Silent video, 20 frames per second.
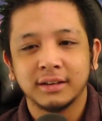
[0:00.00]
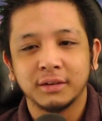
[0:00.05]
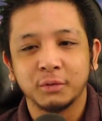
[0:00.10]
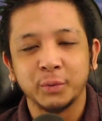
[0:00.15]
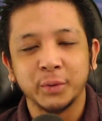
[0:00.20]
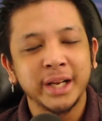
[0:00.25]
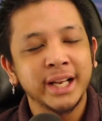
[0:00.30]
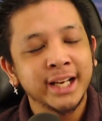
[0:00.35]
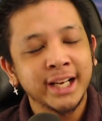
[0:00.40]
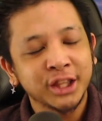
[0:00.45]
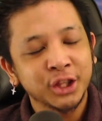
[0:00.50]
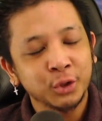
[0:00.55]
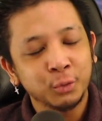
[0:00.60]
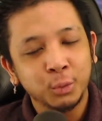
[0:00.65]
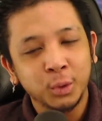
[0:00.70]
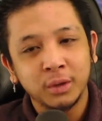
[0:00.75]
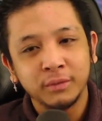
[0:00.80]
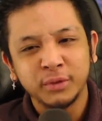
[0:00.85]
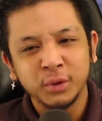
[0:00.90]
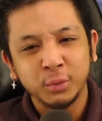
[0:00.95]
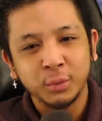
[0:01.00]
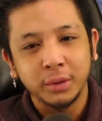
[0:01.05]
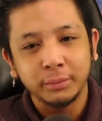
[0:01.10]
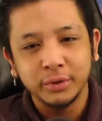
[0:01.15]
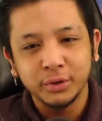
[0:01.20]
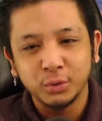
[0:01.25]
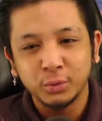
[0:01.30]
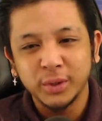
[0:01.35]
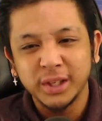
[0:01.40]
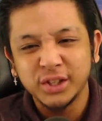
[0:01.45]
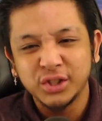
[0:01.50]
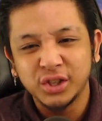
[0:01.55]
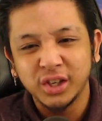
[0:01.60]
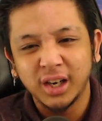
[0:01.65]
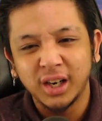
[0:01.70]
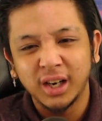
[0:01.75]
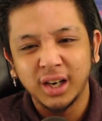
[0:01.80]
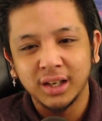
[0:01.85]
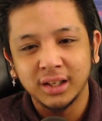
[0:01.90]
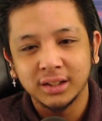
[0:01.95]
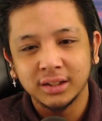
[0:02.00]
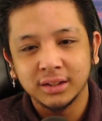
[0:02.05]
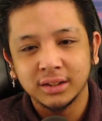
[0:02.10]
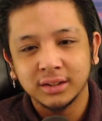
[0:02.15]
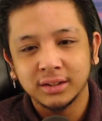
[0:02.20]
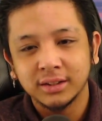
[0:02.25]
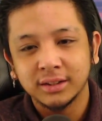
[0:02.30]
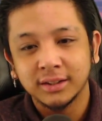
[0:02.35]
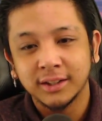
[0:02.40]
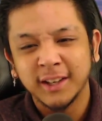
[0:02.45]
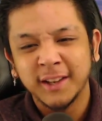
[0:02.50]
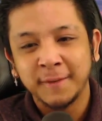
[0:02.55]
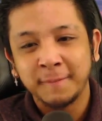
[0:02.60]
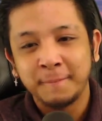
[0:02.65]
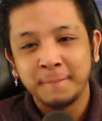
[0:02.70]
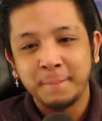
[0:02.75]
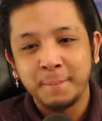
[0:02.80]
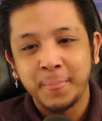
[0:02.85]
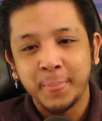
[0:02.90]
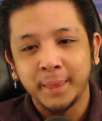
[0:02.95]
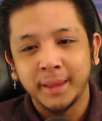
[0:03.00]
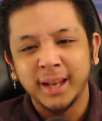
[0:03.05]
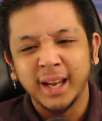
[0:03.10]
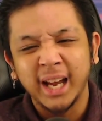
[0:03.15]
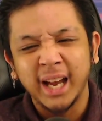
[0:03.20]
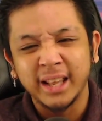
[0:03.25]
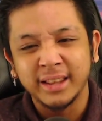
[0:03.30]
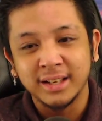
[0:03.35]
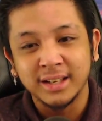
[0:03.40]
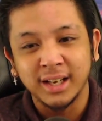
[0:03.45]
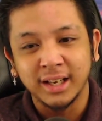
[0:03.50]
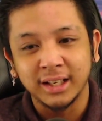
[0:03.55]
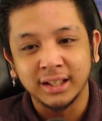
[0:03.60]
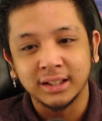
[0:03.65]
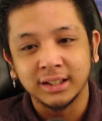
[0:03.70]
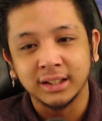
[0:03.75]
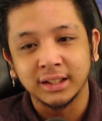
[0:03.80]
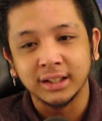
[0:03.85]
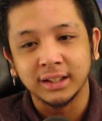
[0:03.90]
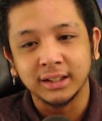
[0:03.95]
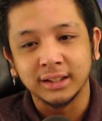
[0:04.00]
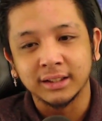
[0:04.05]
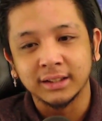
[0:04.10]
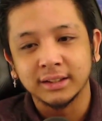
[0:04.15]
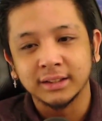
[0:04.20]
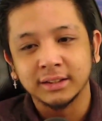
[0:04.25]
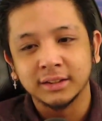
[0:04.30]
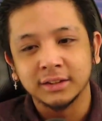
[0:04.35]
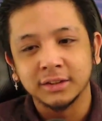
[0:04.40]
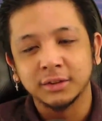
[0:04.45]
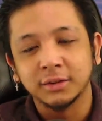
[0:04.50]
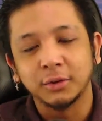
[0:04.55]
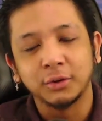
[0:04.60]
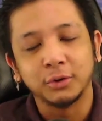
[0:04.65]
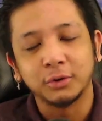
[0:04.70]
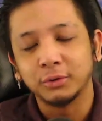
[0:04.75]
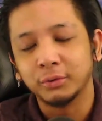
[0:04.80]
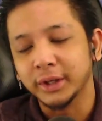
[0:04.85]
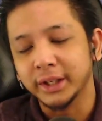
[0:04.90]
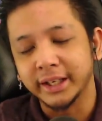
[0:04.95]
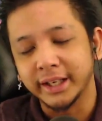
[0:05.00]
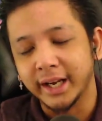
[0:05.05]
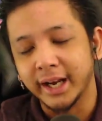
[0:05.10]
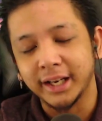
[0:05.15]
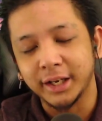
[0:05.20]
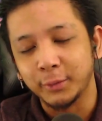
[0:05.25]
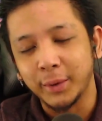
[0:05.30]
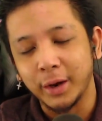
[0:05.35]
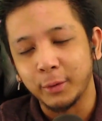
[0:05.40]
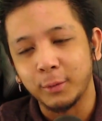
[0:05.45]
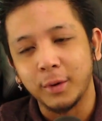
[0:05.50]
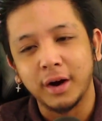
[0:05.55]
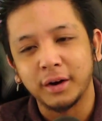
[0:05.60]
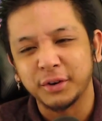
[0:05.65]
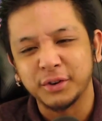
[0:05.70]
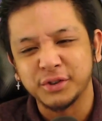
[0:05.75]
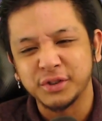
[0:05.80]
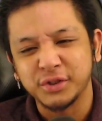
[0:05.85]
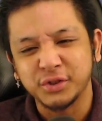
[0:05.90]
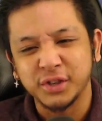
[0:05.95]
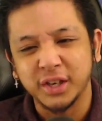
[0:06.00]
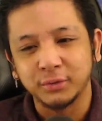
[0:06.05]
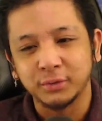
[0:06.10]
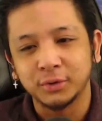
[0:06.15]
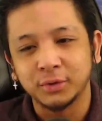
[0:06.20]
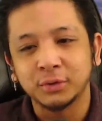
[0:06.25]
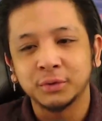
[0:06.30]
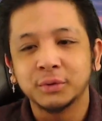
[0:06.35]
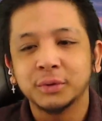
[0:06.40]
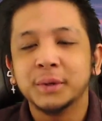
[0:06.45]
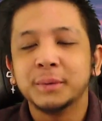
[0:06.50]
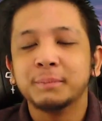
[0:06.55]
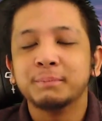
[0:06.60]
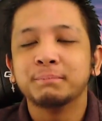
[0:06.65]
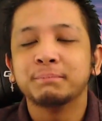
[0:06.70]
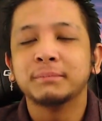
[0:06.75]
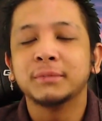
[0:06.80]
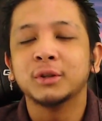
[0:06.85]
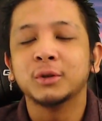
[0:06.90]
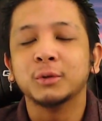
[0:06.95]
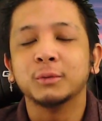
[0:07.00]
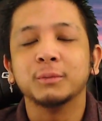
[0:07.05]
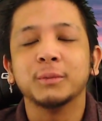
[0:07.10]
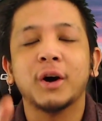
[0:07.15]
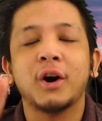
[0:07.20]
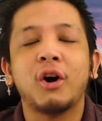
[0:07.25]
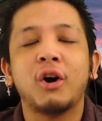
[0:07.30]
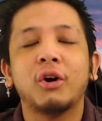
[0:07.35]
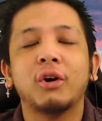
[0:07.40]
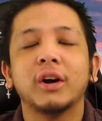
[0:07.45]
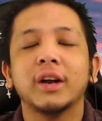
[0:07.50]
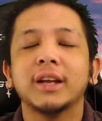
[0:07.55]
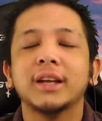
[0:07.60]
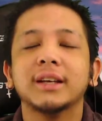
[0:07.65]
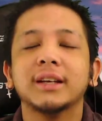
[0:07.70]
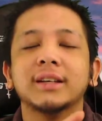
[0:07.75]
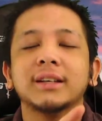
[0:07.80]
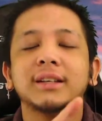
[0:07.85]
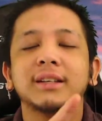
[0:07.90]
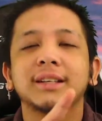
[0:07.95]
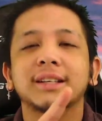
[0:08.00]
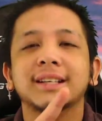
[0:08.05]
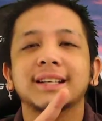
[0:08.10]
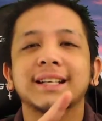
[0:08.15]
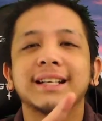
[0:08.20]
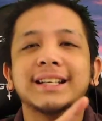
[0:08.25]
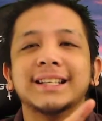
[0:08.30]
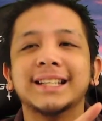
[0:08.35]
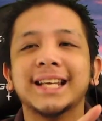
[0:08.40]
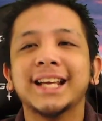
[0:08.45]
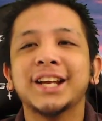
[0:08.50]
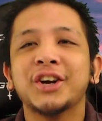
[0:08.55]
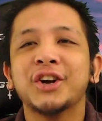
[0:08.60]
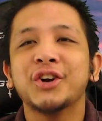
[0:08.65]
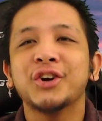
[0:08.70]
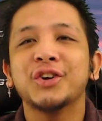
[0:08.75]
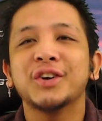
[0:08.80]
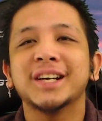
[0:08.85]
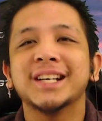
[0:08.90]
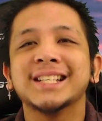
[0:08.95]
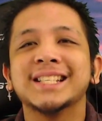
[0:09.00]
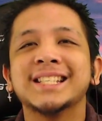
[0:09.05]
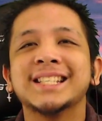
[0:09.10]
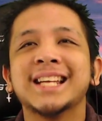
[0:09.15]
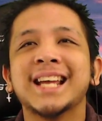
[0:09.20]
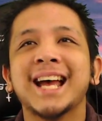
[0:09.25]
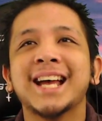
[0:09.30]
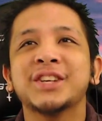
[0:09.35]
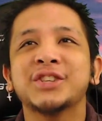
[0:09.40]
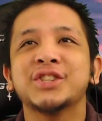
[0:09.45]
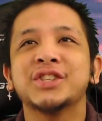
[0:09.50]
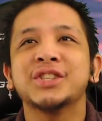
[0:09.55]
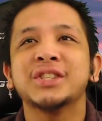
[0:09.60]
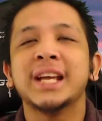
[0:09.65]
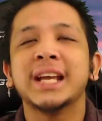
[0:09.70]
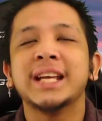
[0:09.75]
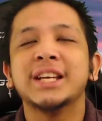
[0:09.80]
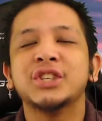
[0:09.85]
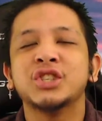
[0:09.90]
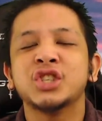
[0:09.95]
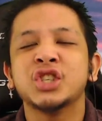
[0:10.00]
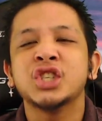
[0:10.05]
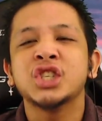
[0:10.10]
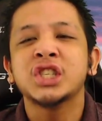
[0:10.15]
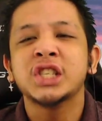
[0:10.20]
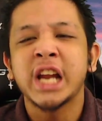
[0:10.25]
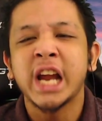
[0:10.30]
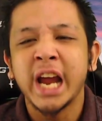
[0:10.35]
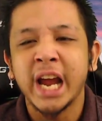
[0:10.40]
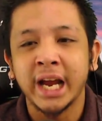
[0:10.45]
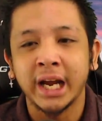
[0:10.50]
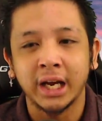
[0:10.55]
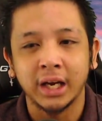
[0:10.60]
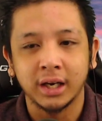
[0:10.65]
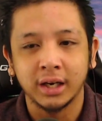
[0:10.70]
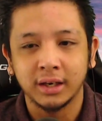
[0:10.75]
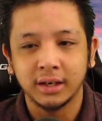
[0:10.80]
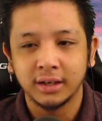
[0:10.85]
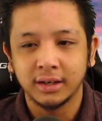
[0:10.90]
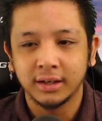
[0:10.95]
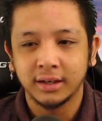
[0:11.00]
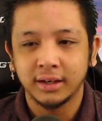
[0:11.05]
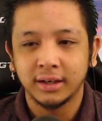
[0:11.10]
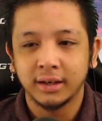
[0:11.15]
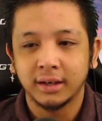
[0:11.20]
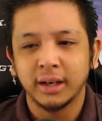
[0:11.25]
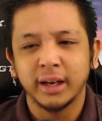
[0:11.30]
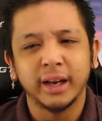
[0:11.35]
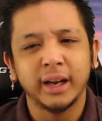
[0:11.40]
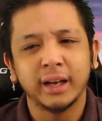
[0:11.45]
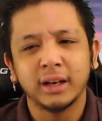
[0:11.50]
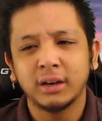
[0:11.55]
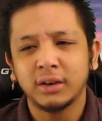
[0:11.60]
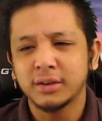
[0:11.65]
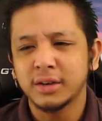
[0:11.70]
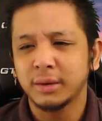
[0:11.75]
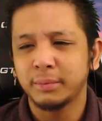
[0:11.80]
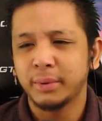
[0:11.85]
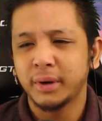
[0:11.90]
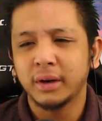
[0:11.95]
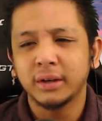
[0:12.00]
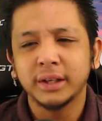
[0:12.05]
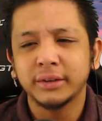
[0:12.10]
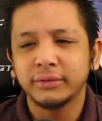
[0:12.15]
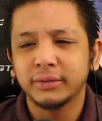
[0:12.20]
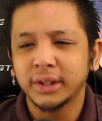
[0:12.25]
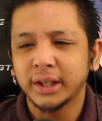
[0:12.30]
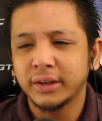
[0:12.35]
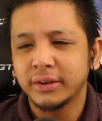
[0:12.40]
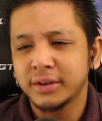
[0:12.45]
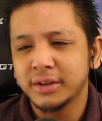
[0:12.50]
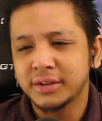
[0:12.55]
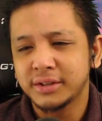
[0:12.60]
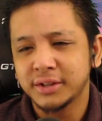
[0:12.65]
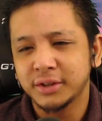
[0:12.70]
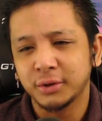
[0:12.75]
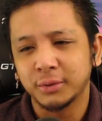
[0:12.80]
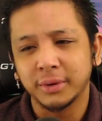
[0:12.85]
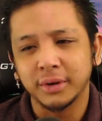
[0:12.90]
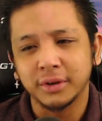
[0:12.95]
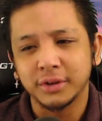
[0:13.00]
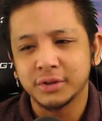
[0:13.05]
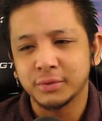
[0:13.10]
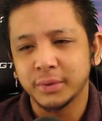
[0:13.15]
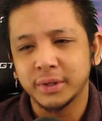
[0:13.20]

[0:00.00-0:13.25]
We didn't get the 1v1 between Jon and the Night King. Or really any White Walkers in general. But Arya did her assassination tank. And apparently Valyrian steel works.